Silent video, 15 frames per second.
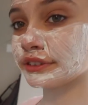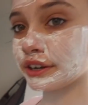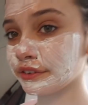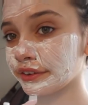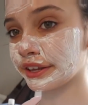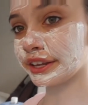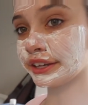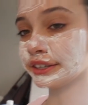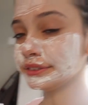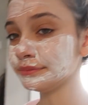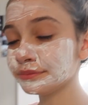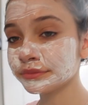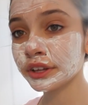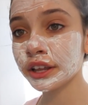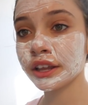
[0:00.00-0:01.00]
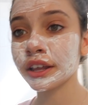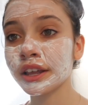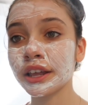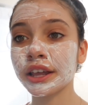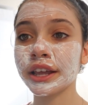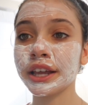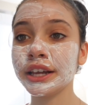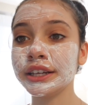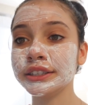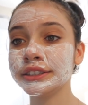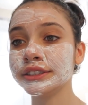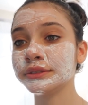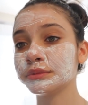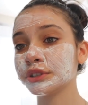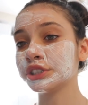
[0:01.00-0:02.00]
over here.
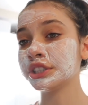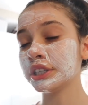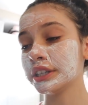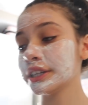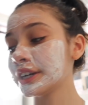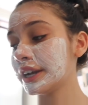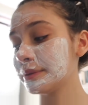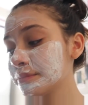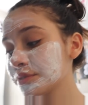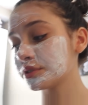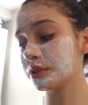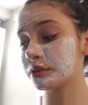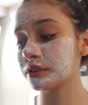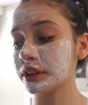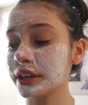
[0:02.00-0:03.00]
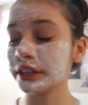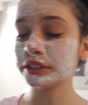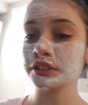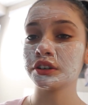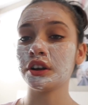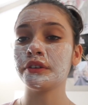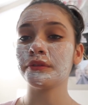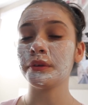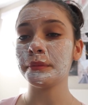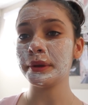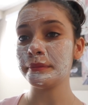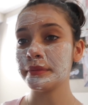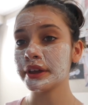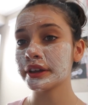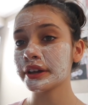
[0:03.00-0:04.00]
And we're chilling. I'm so glad I took off all my
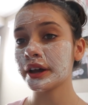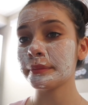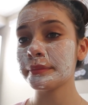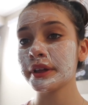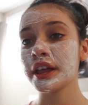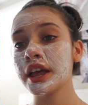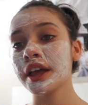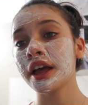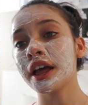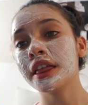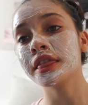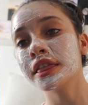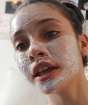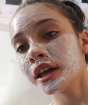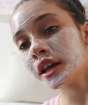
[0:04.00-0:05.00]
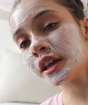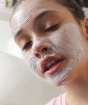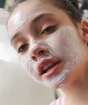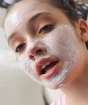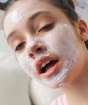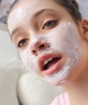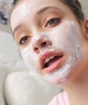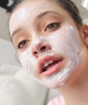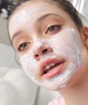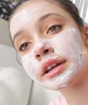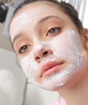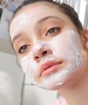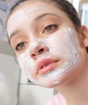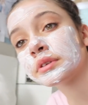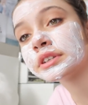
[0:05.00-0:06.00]
makeup. And then I
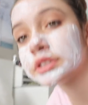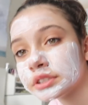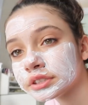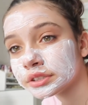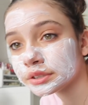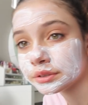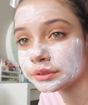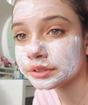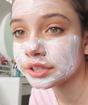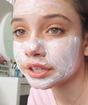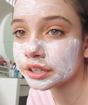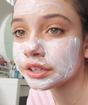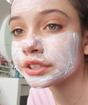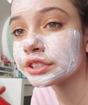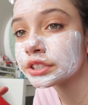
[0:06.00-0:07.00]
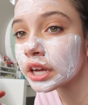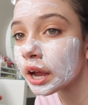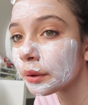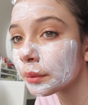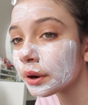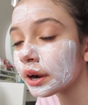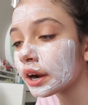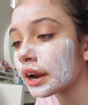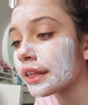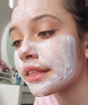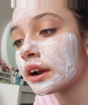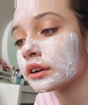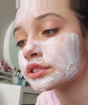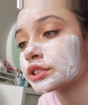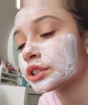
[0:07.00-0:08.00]
am going to take a shower, and
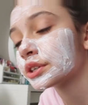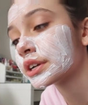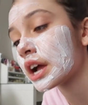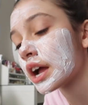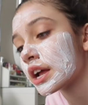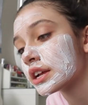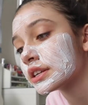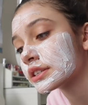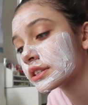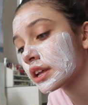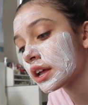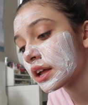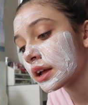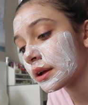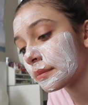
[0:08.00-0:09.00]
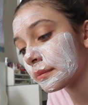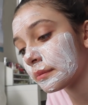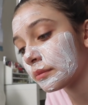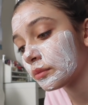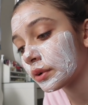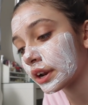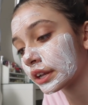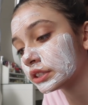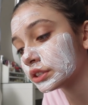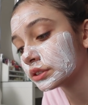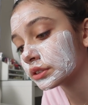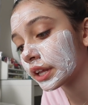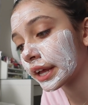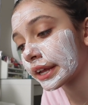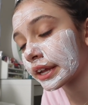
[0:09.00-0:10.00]
then I'll show you guys um, what I
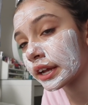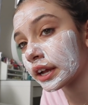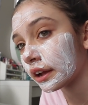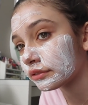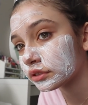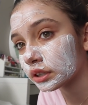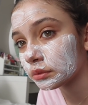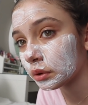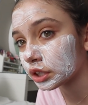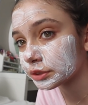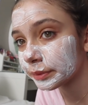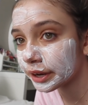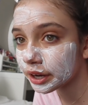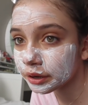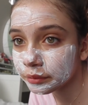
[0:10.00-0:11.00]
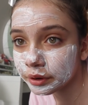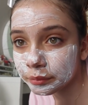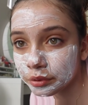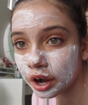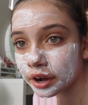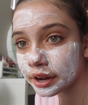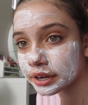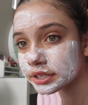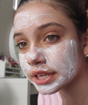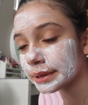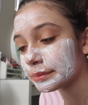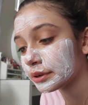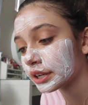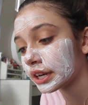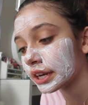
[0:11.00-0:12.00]
do like after I wash my hair, what products I
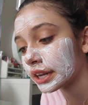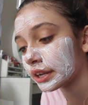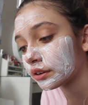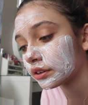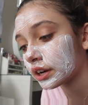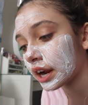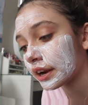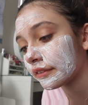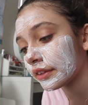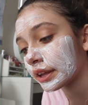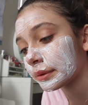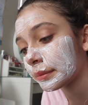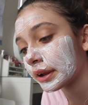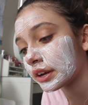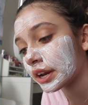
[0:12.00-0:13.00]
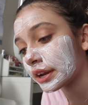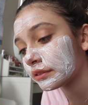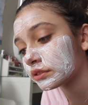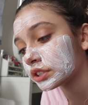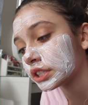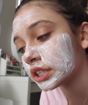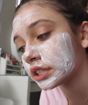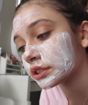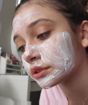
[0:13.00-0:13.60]
put in it, or kind of like my night routine